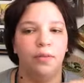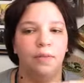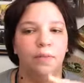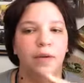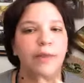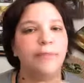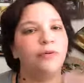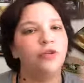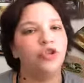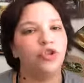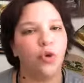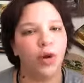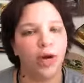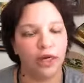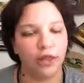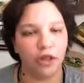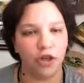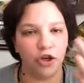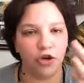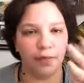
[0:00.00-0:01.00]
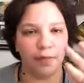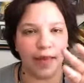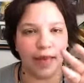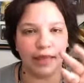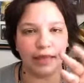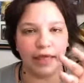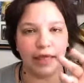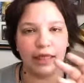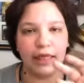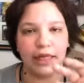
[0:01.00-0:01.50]
people joining the new
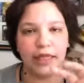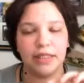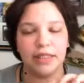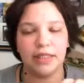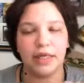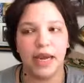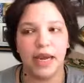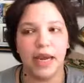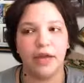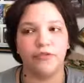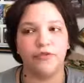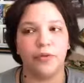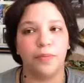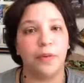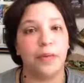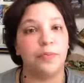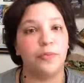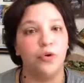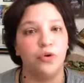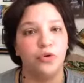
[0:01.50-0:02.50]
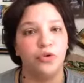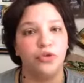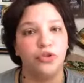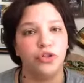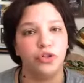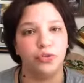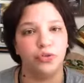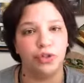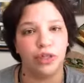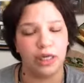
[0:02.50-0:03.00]
mailing list and for people who
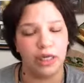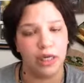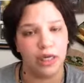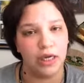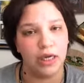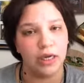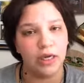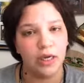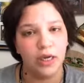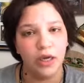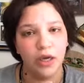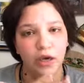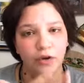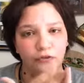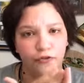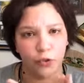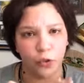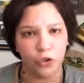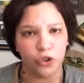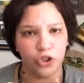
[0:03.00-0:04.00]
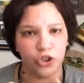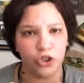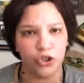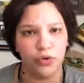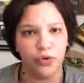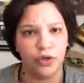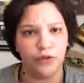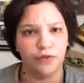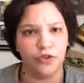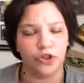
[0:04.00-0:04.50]
do the Fool's
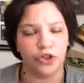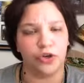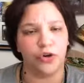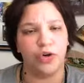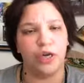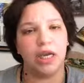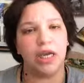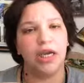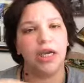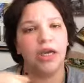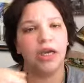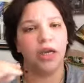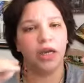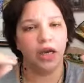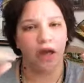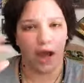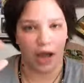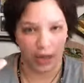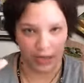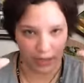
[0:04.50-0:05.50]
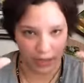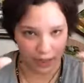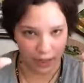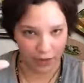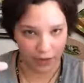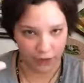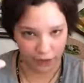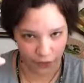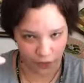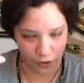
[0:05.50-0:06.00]
Intuitive Journey, I
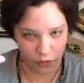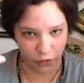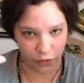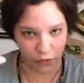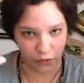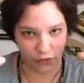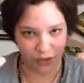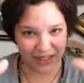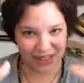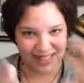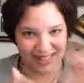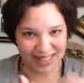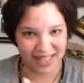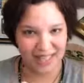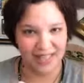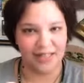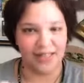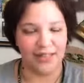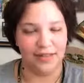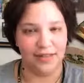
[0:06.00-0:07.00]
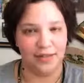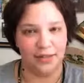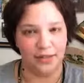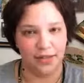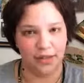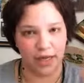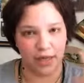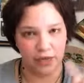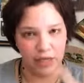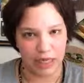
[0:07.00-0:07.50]
give you the
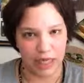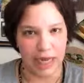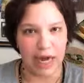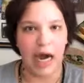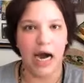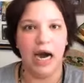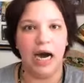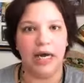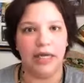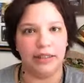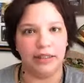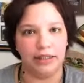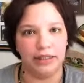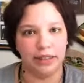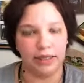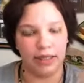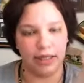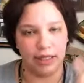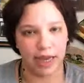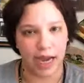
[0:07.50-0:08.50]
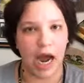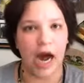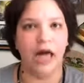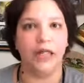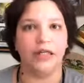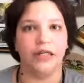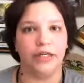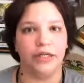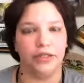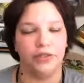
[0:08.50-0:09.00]
seasons and the gods and the
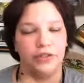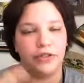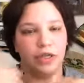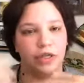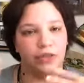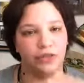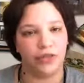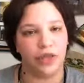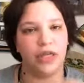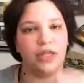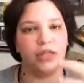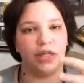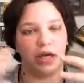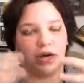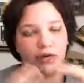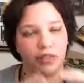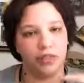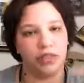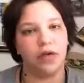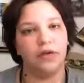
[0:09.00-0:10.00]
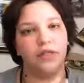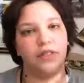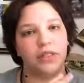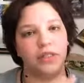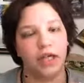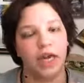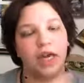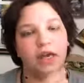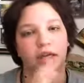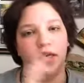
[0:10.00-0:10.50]
colors and things that are
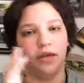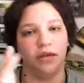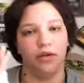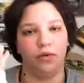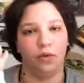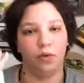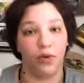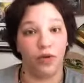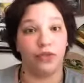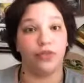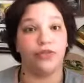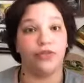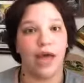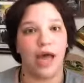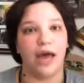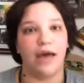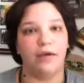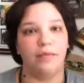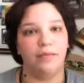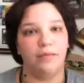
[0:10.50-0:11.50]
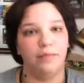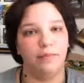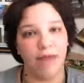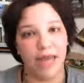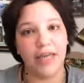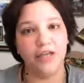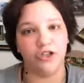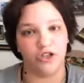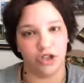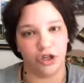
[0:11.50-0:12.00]
associated with that
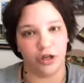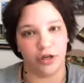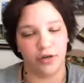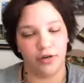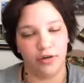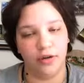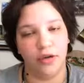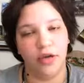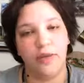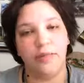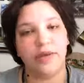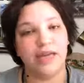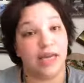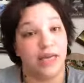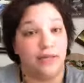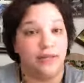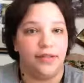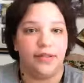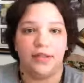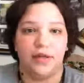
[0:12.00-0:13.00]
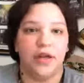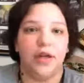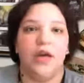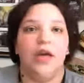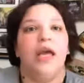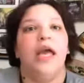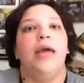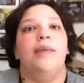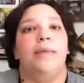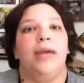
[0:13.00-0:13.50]
major, because
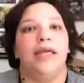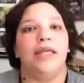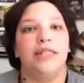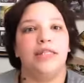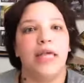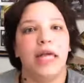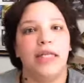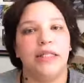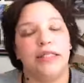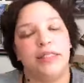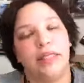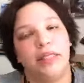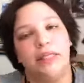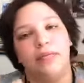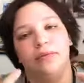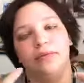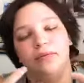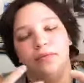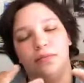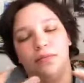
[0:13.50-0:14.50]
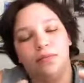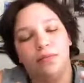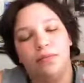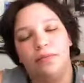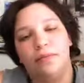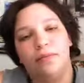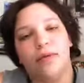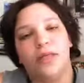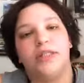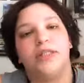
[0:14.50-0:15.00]
it makes sense and
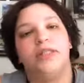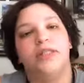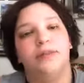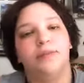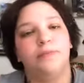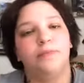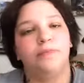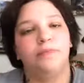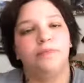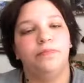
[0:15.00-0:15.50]
it